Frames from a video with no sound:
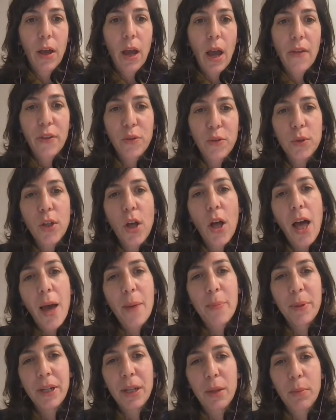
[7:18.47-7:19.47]
And this was all
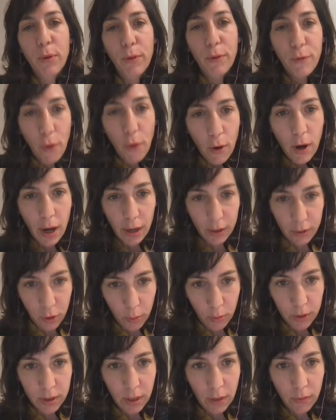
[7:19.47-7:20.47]
happening before
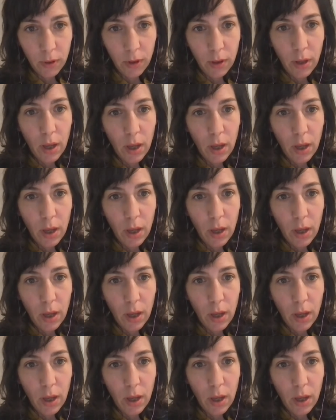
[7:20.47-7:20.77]
October 7th.